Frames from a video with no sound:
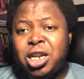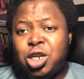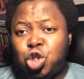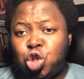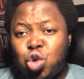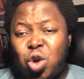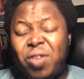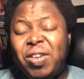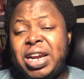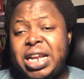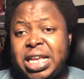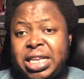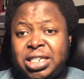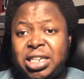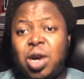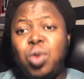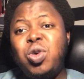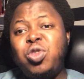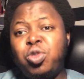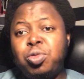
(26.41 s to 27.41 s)
Do you have an
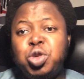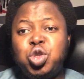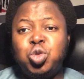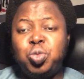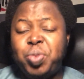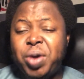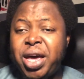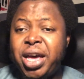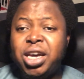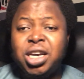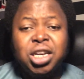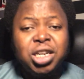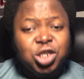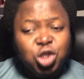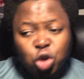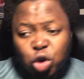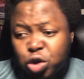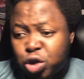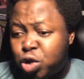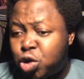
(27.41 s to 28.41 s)
easier way for me to pay?
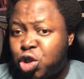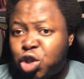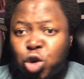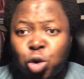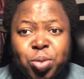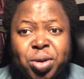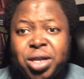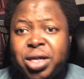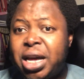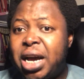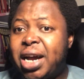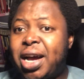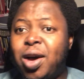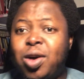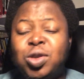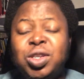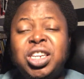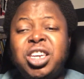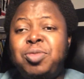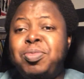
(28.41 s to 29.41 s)
Just show me the
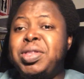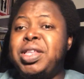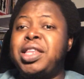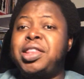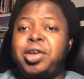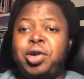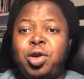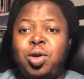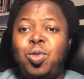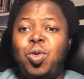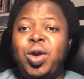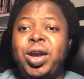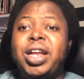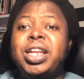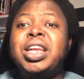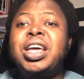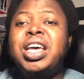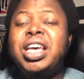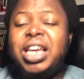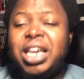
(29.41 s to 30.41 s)
account. Give me the Ethereum wallet.